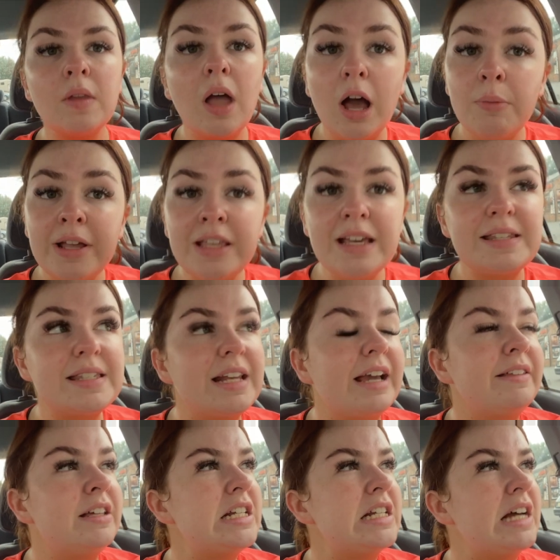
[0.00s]
I went yesterday and
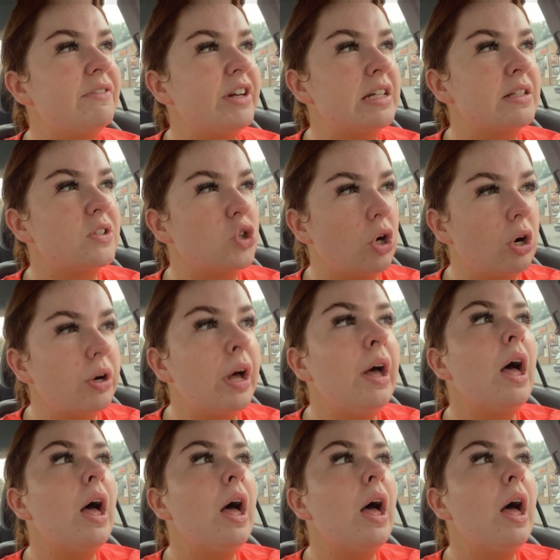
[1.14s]
they didn't have any in stock,